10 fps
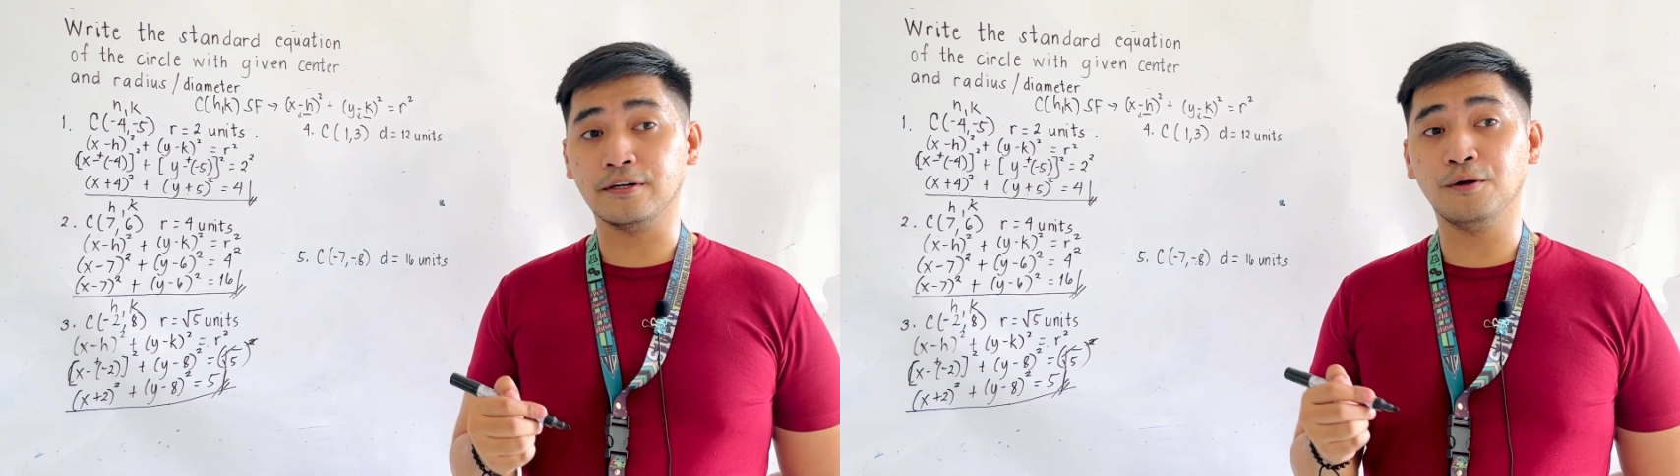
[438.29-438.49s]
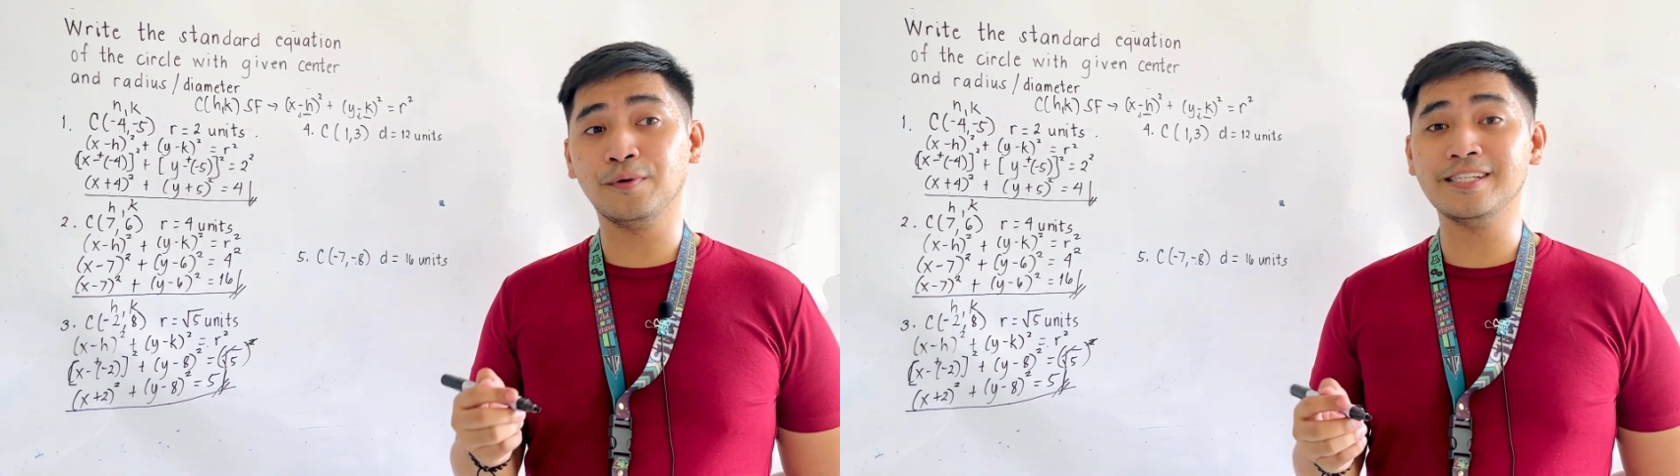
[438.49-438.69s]

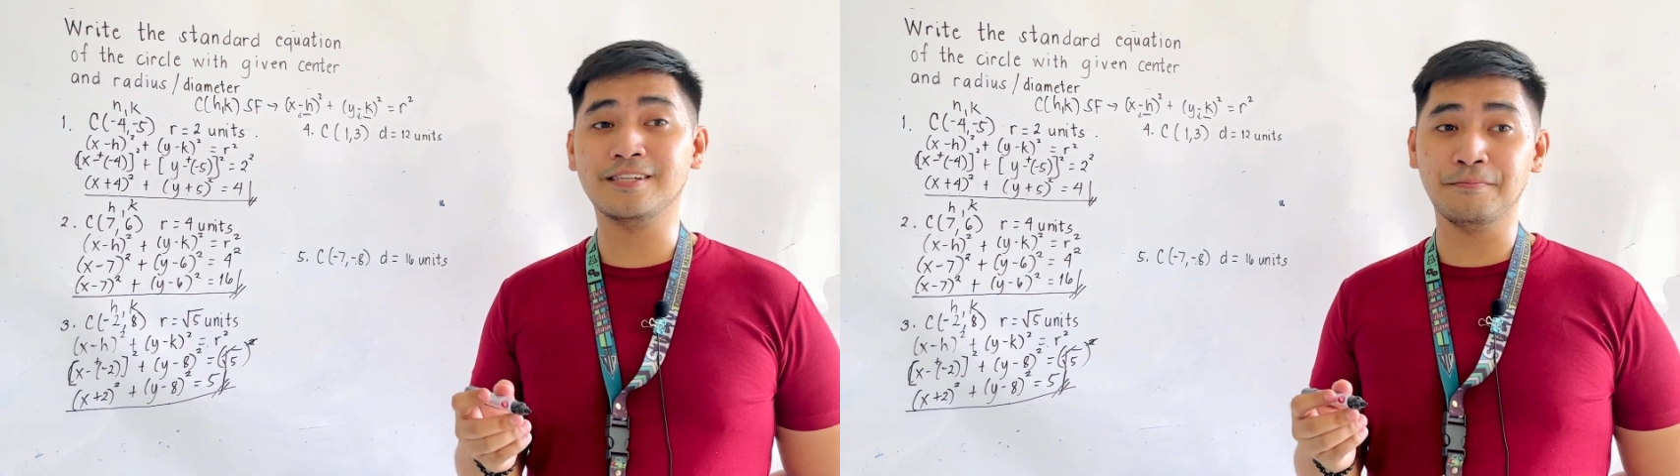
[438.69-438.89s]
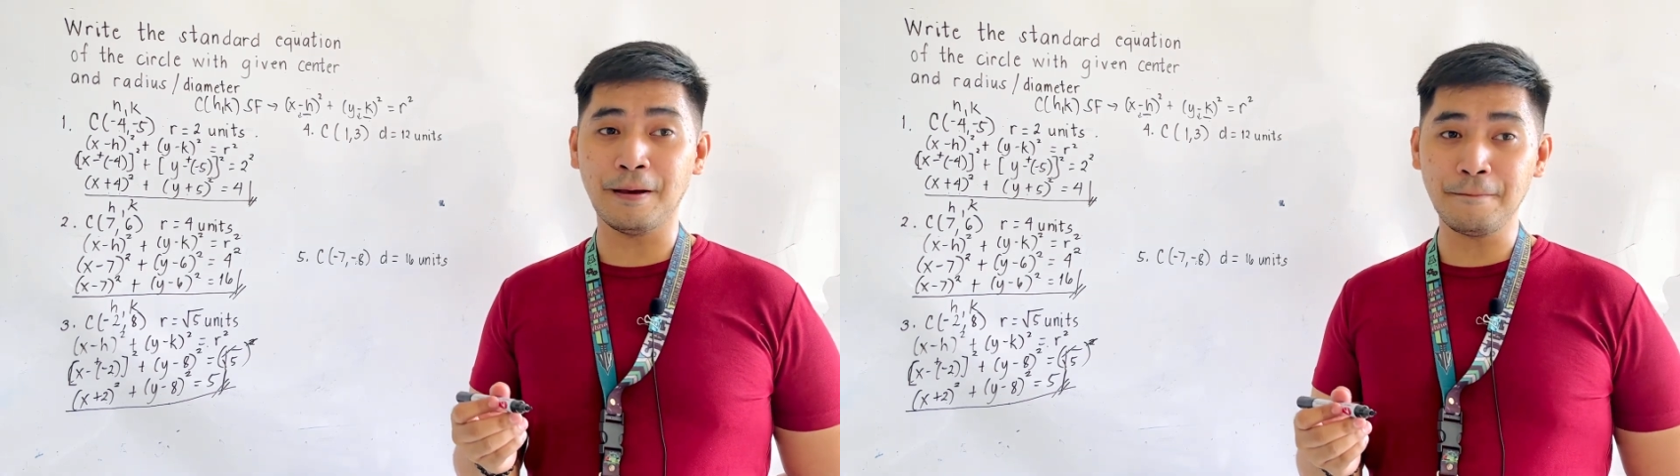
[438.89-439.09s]
always
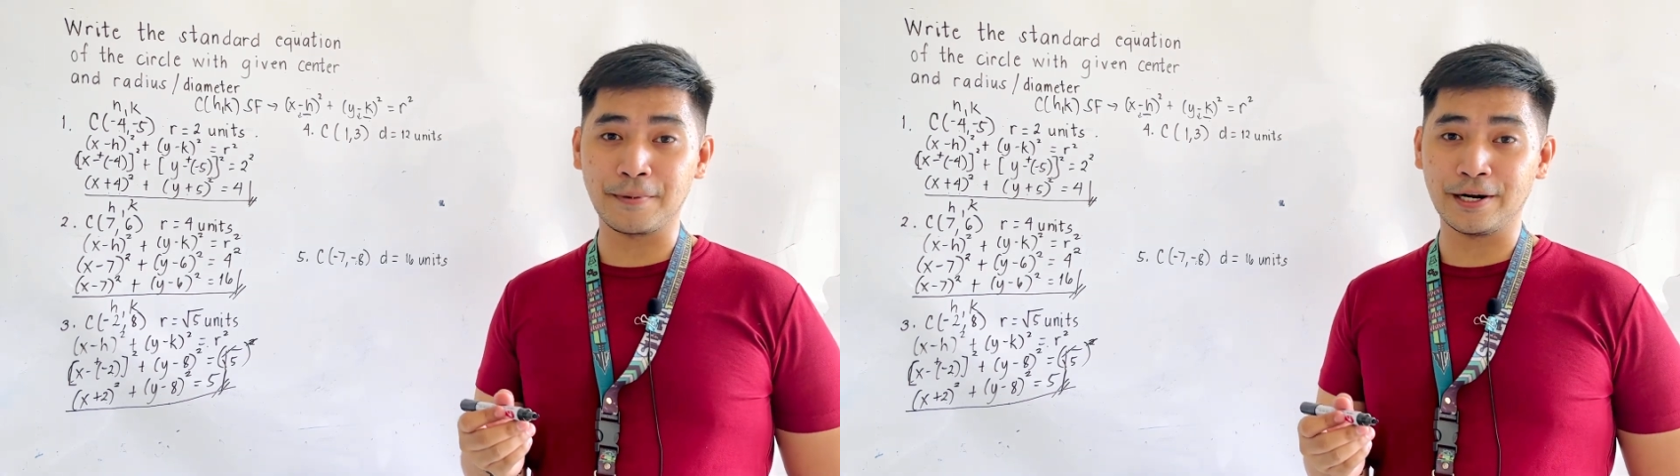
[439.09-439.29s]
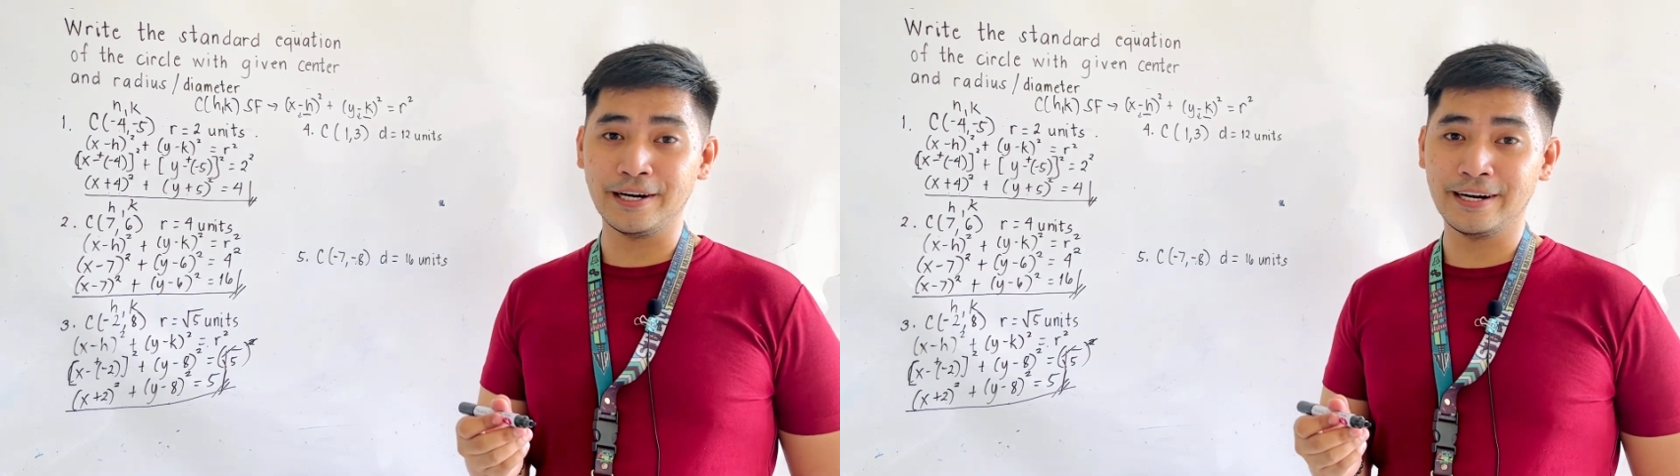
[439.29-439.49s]

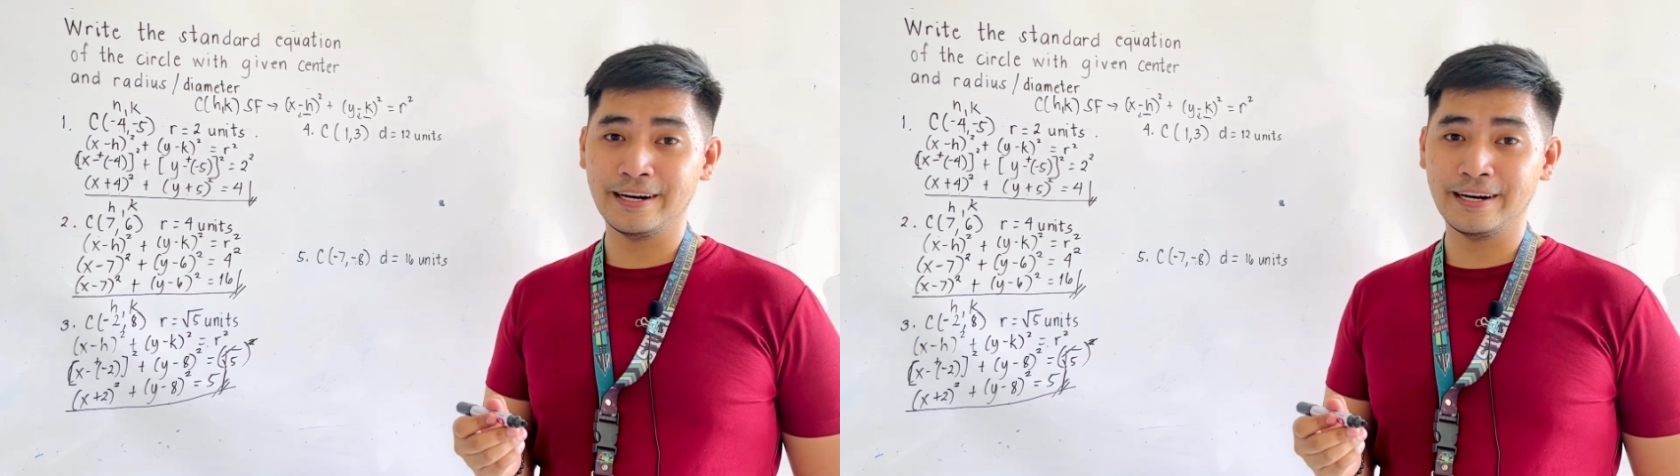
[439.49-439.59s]
remember